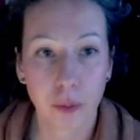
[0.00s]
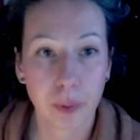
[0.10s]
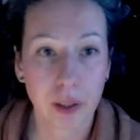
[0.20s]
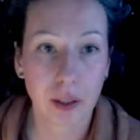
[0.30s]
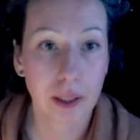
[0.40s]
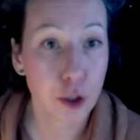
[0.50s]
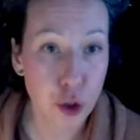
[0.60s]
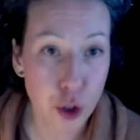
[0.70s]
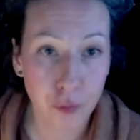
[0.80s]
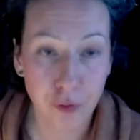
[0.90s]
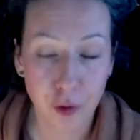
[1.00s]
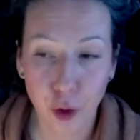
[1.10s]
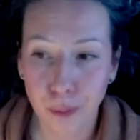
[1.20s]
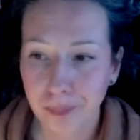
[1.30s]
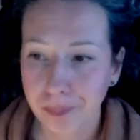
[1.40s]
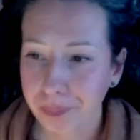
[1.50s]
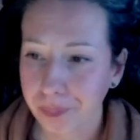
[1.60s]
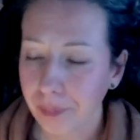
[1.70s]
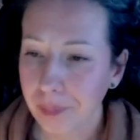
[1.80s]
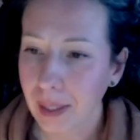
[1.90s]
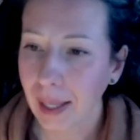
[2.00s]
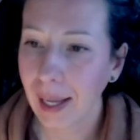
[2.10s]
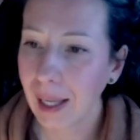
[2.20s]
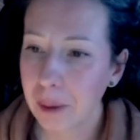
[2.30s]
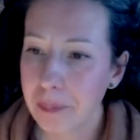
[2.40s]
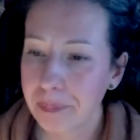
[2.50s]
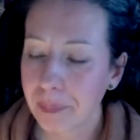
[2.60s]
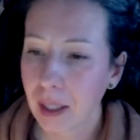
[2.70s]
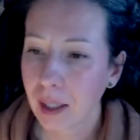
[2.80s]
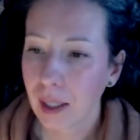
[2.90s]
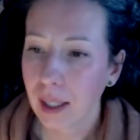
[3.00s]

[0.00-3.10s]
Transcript: could be a literature review. And